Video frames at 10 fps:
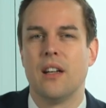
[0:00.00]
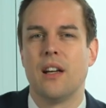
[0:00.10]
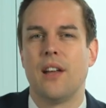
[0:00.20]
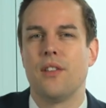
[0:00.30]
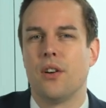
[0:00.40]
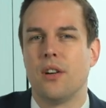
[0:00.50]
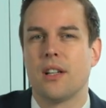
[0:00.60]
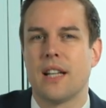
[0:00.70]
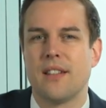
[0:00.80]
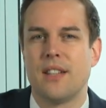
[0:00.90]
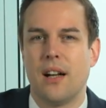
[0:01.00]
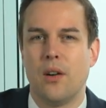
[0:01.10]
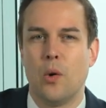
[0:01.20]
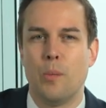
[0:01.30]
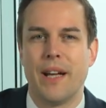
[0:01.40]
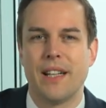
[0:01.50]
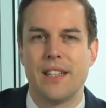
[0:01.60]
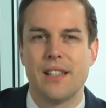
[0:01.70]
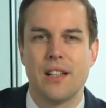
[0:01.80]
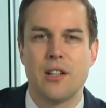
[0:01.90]
and the oil cartel OPEC
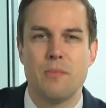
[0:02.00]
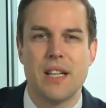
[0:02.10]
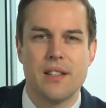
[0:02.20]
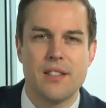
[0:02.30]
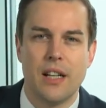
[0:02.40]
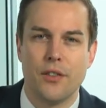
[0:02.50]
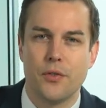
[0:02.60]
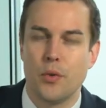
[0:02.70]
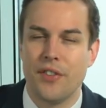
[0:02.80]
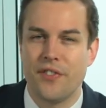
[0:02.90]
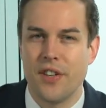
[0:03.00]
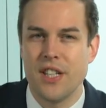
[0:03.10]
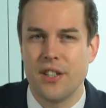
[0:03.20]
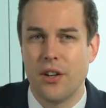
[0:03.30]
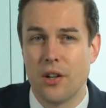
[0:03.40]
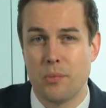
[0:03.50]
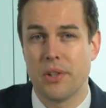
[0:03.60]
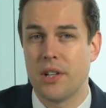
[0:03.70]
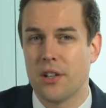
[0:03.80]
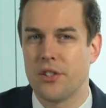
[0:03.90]
didn't commit itself to a freeze in oil
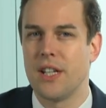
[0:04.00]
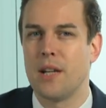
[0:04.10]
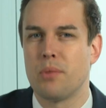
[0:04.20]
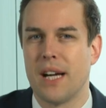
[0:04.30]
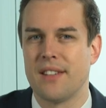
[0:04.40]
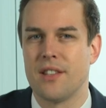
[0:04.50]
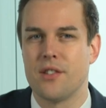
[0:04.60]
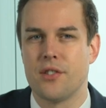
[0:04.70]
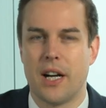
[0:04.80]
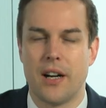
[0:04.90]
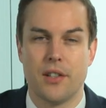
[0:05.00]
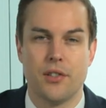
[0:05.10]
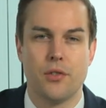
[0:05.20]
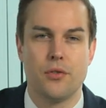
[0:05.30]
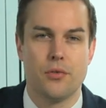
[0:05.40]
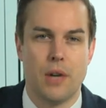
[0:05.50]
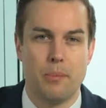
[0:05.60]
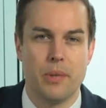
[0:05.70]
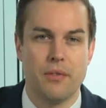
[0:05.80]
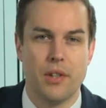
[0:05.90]
production, and prices started to
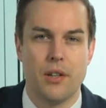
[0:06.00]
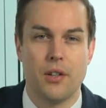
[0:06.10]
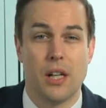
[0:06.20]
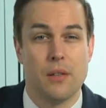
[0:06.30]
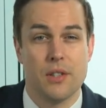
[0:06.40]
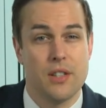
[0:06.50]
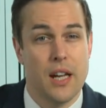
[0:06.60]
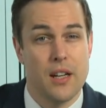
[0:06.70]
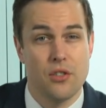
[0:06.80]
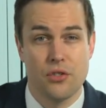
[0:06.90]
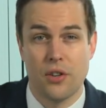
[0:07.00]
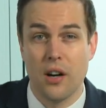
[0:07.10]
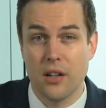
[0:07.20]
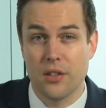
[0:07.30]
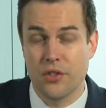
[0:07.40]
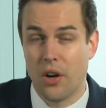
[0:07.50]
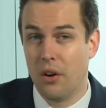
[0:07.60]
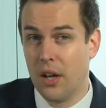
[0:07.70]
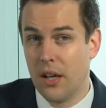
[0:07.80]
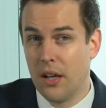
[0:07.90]
drop. Even the dollar was getting stronger,
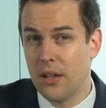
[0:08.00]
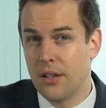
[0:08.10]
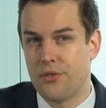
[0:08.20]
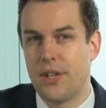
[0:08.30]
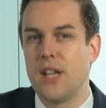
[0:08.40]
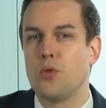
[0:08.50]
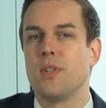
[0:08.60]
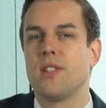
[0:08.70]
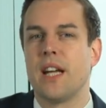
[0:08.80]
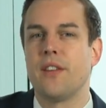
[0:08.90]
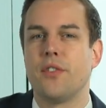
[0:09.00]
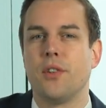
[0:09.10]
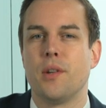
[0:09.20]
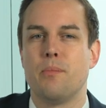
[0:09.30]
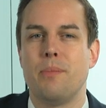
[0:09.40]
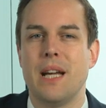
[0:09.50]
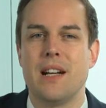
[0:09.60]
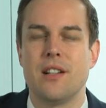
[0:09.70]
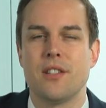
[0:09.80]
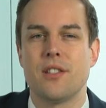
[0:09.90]
so the stage was set for the
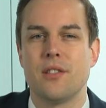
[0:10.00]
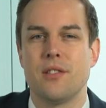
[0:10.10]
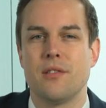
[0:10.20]
bears,